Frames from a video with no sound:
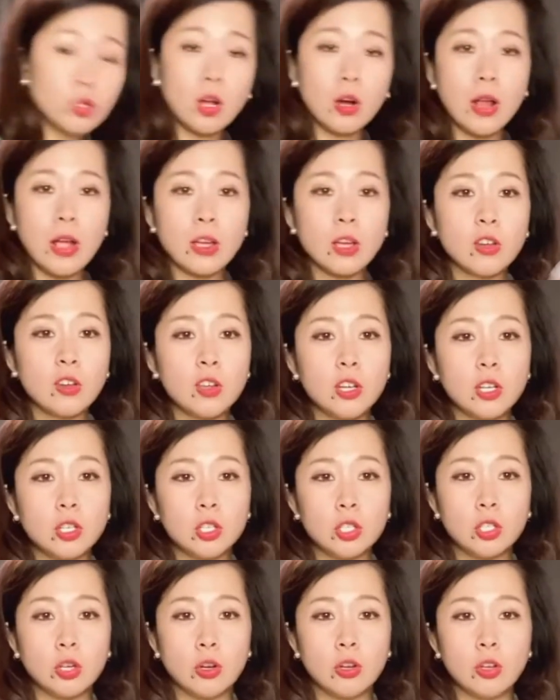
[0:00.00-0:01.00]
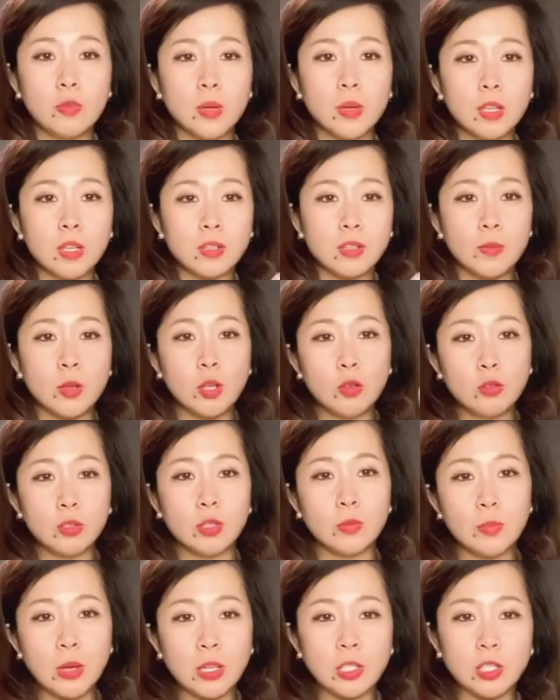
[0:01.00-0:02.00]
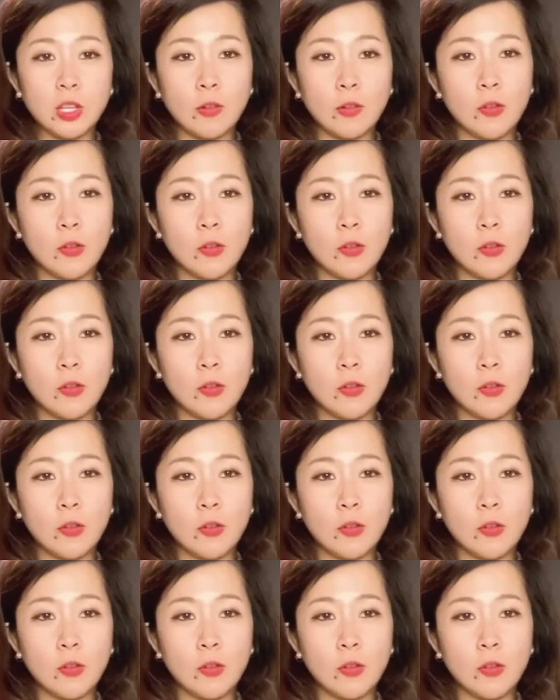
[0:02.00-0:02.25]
I couldn't show you because I'm using my cell phone